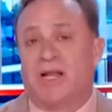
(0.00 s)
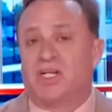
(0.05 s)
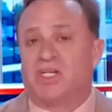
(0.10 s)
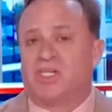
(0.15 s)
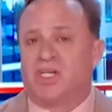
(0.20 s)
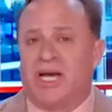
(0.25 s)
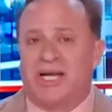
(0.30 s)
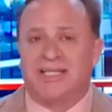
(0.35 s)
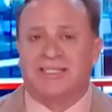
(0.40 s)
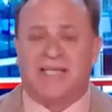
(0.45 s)
and
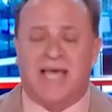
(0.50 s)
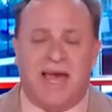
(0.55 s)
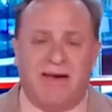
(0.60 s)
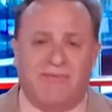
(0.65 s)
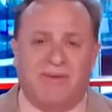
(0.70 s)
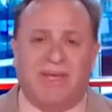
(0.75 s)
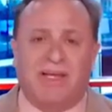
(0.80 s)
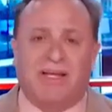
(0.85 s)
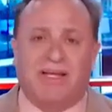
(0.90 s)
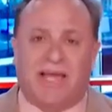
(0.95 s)
China's
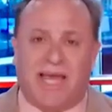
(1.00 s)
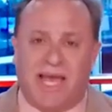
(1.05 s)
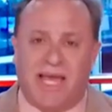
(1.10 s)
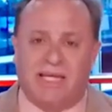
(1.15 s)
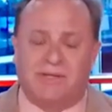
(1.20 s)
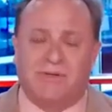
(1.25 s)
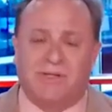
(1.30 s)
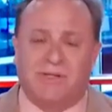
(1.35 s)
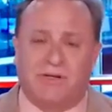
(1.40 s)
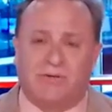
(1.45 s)
heavy
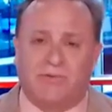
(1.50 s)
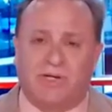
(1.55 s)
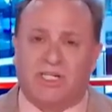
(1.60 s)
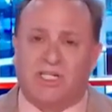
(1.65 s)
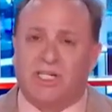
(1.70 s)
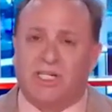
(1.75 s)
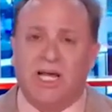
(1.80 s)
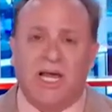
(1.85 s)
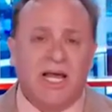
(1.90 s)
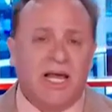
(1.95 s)
engagement in the
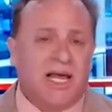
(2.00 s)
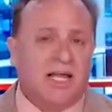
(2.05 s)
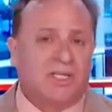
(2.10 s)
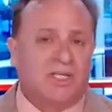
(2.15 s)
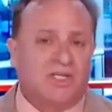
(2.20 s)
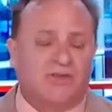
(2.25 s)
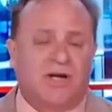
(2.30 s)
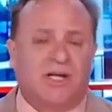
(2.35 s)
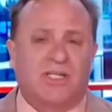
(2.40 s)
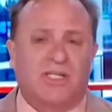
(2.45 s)
region, it
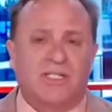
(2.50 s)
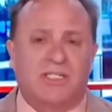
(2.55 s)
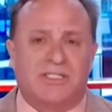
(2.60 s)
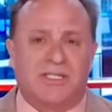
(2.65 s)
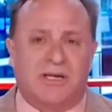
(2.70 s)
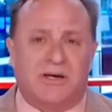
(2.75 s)
stretches.